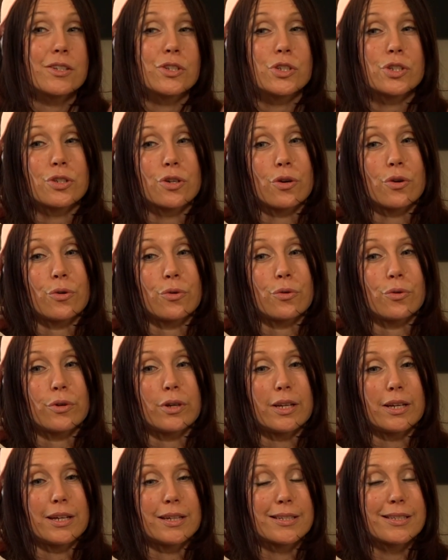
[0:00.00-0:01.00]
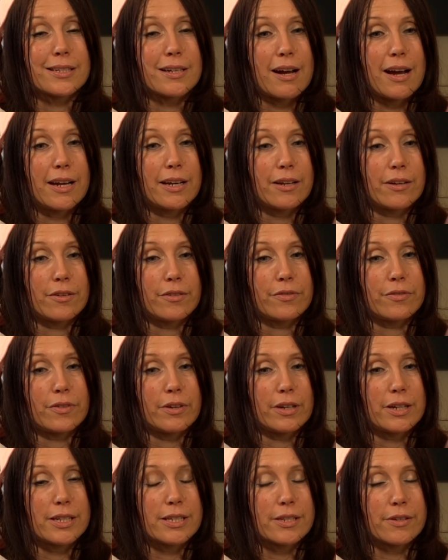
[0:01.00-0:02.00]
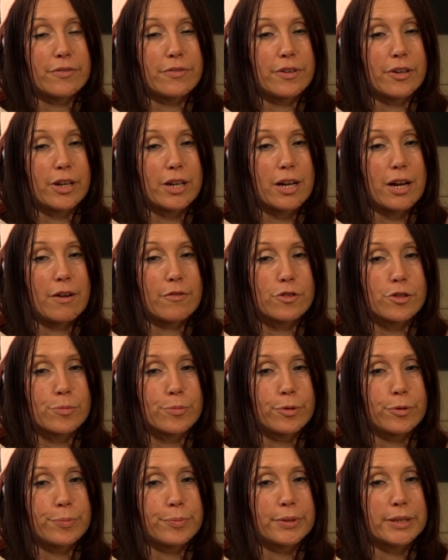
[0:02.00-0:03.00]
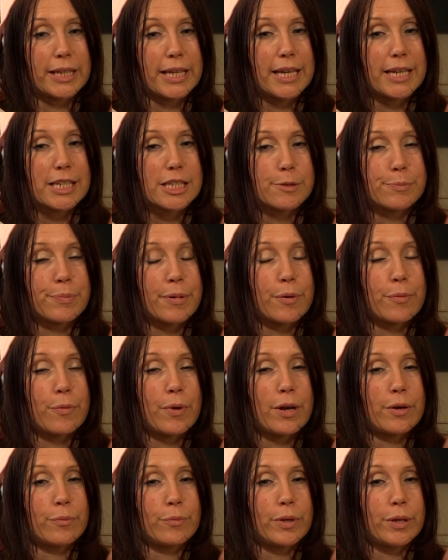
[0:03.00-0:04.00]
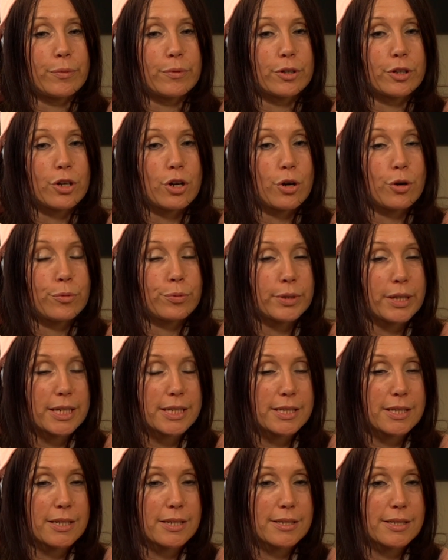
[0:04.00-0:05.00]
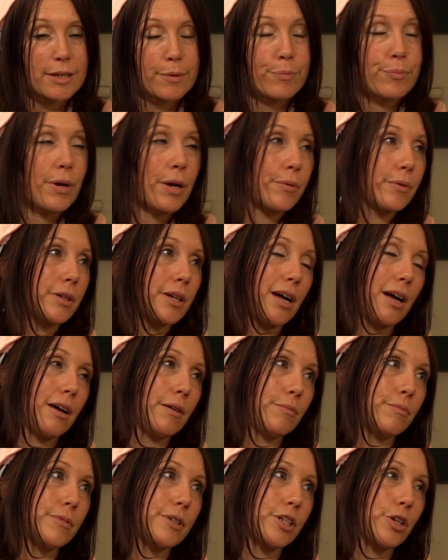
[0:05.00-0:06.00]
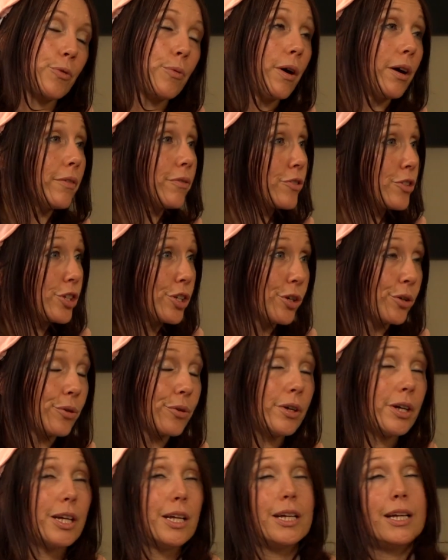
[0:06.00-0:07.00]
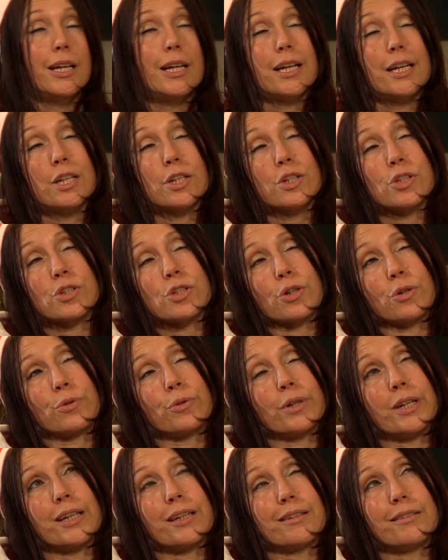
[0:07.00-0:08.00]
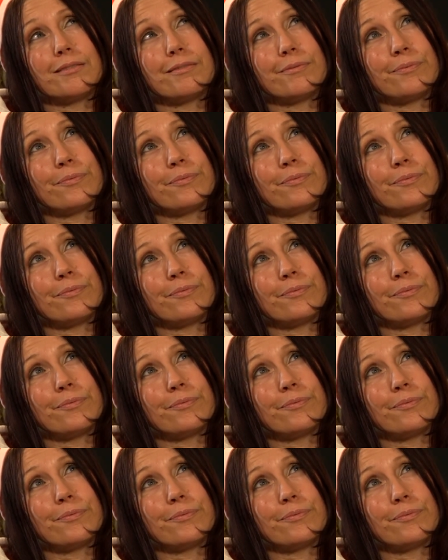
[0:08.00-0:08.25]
So it's a very comfortable place. But when we would go places, like Brett would come to Guelph too. So it